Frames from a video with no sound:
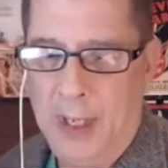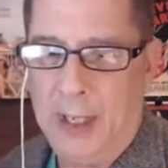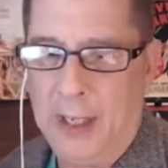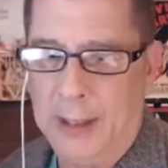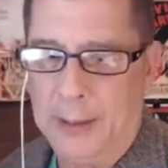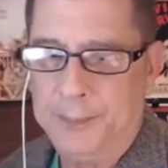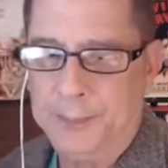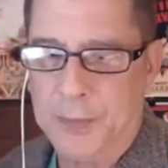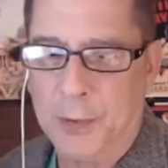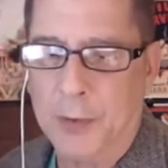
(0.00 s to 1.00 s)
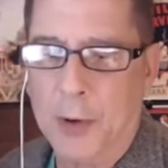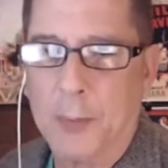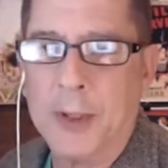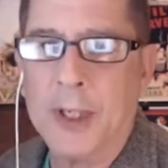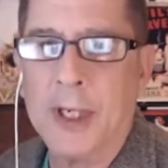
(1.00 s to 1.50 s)
So we're
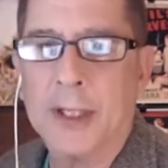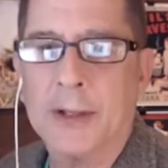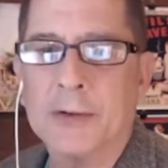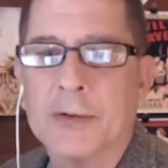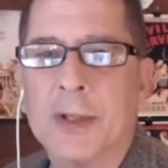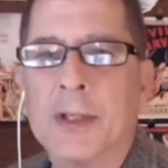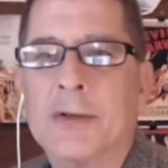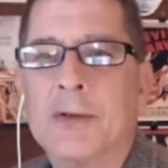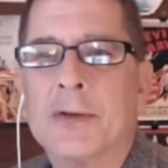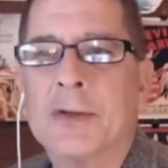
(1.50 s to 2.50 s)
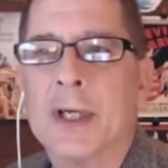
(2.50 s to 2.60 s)
hoping to get those signatures